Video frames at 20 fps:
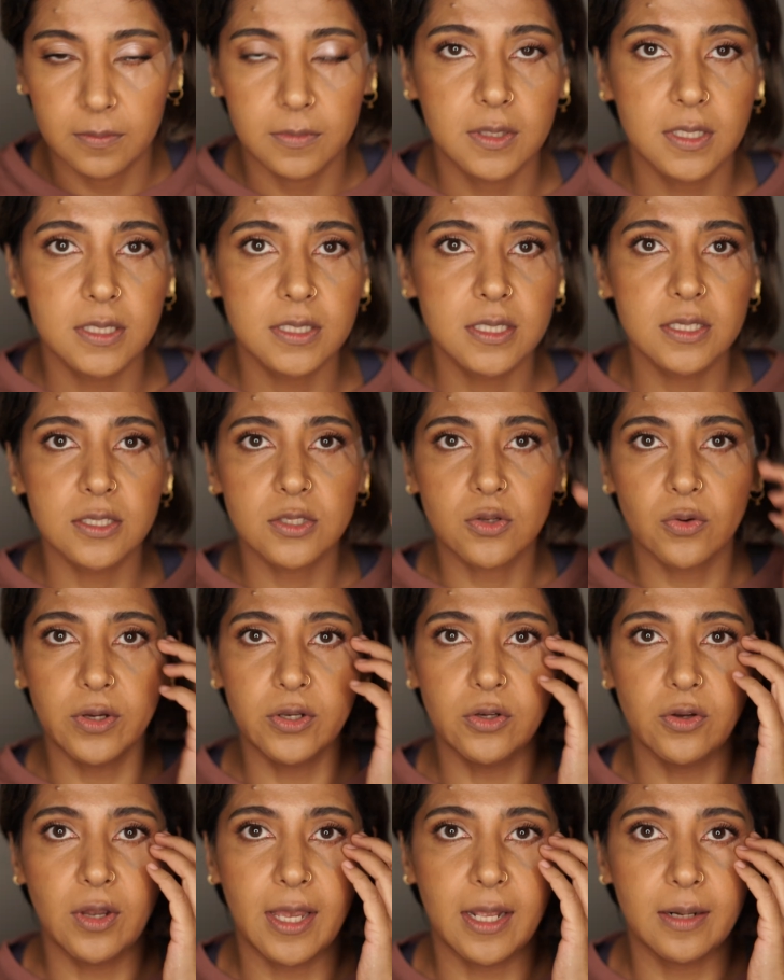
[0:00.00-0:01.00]
This is going
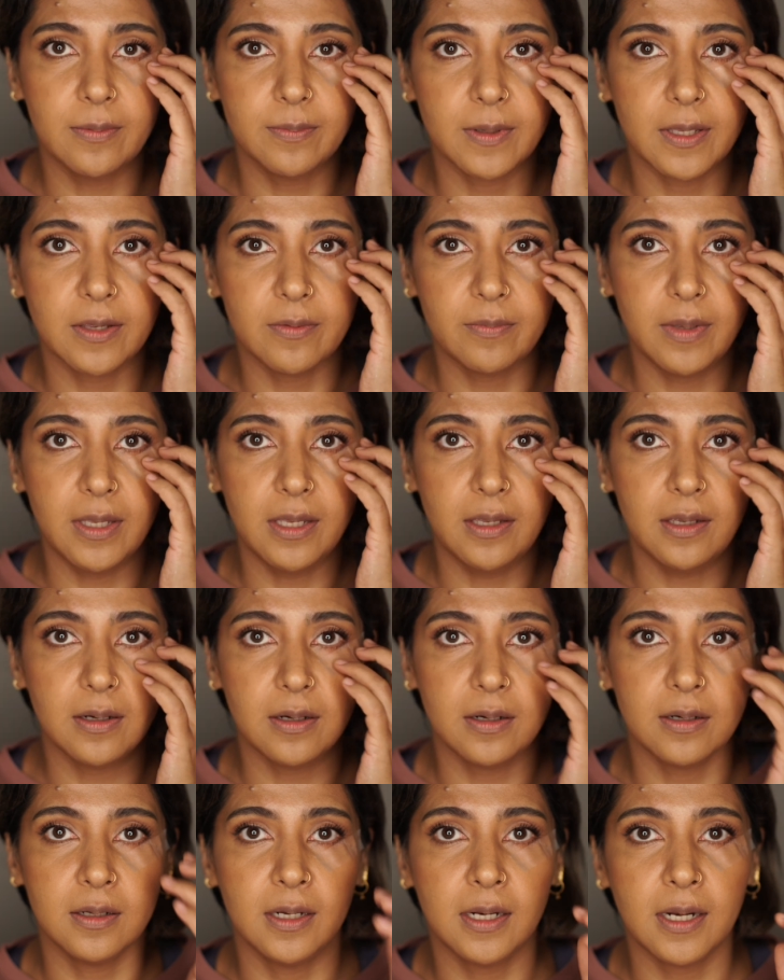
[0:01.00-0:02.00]
to help give me
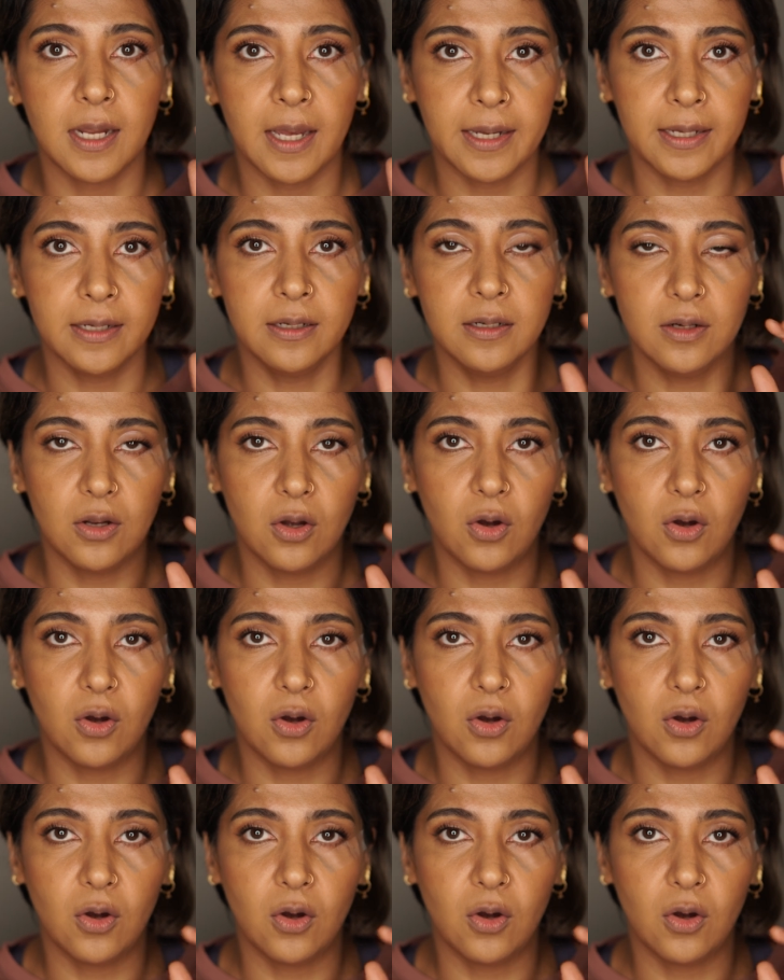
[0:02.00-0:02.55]
a line